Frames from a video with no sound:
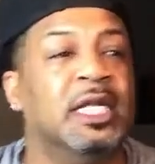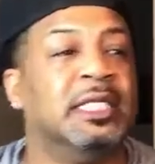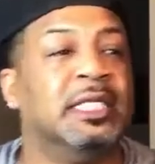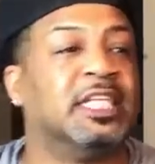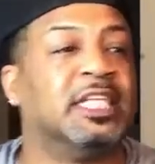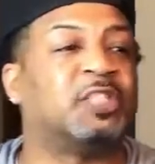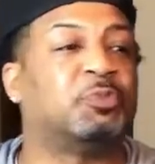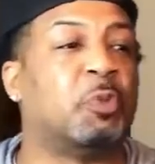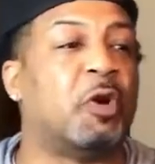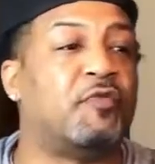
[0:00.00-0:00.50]

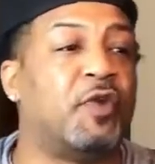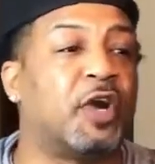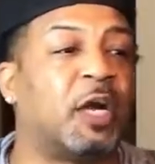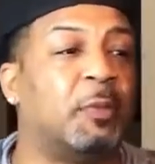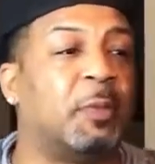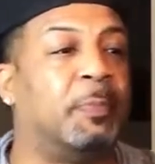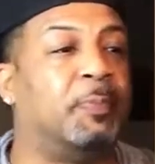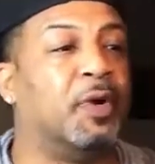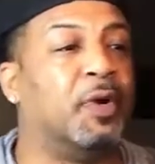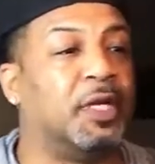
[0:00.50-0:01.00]
This
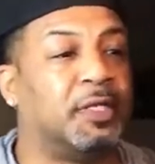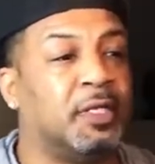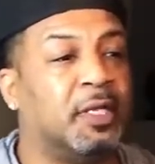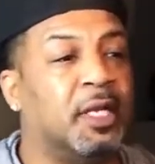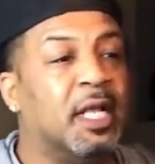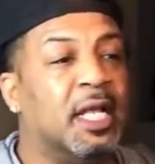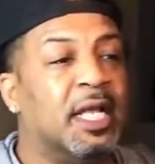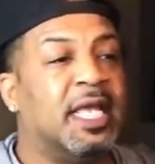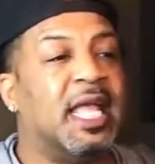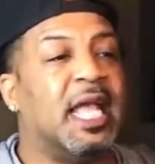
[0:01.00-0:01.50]
motherfucker
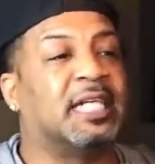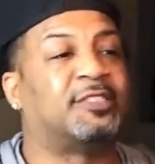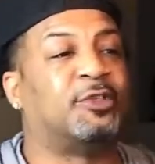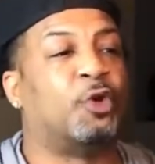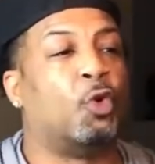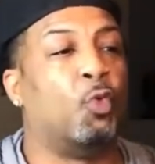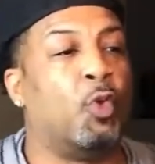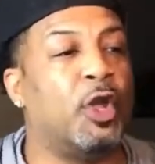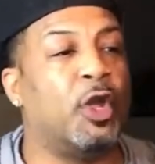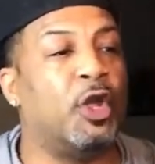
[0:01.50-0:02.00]
he has
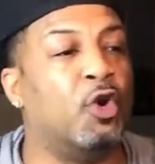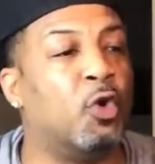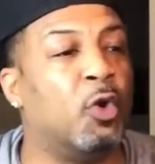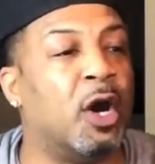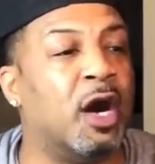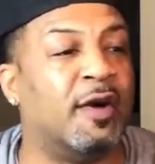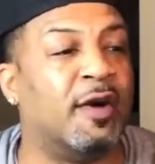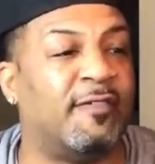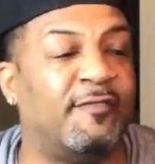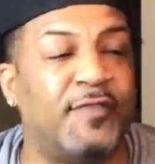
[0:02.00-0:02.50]
a
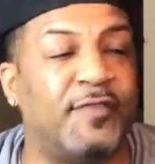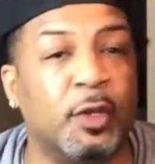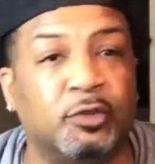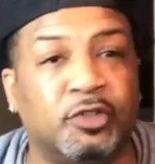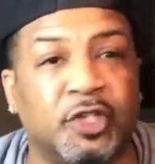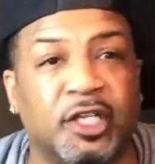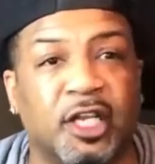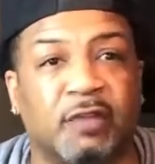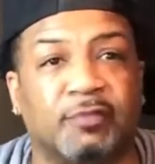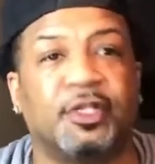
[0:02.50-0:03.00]
wheel of
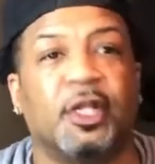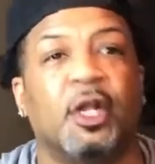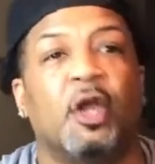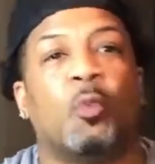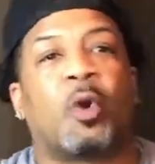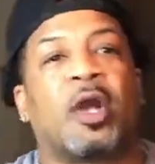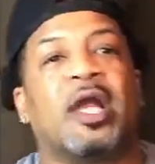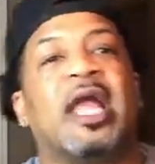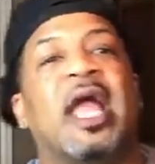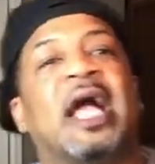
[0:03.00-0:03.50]
fugitives
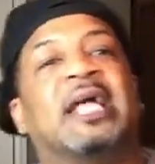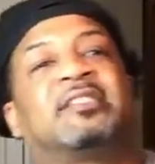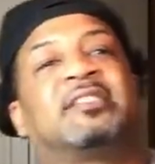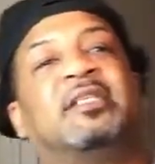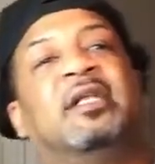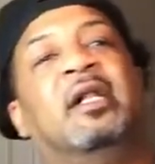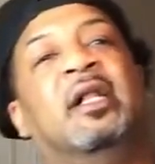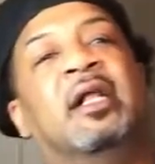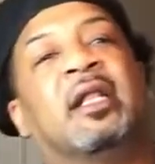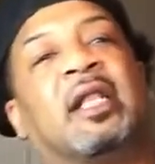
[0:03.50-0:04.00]
where he has
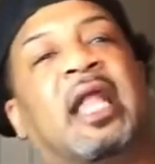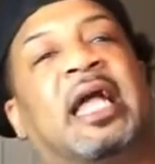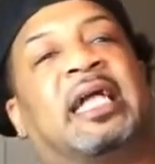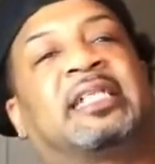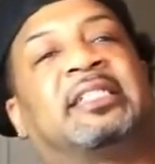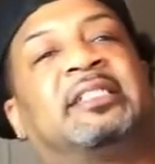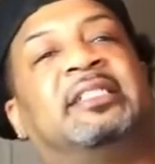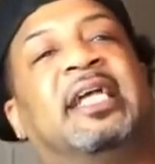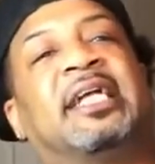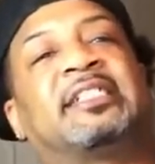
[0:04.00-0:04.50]

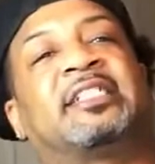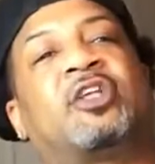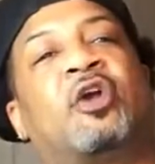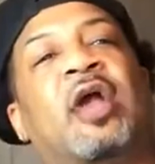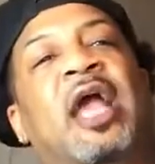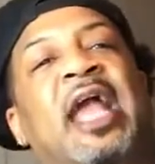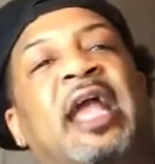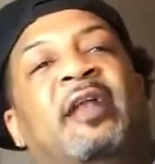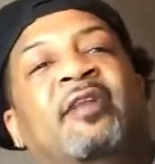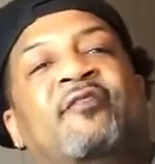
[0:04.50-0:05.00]
like 6 or
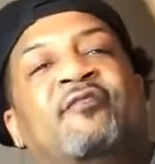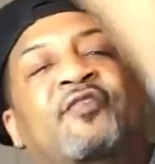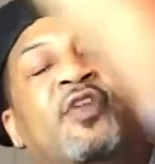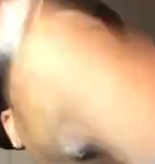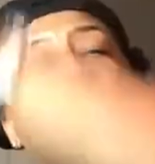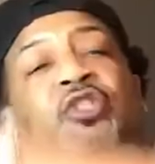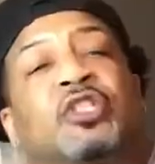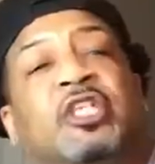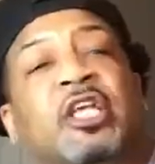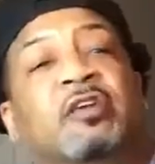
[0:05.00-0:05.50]
8
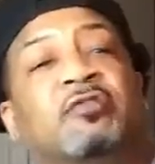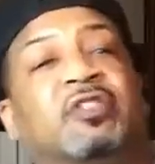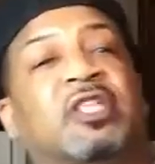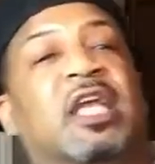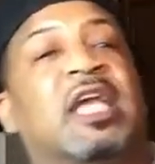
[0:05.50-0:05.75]
fugitives,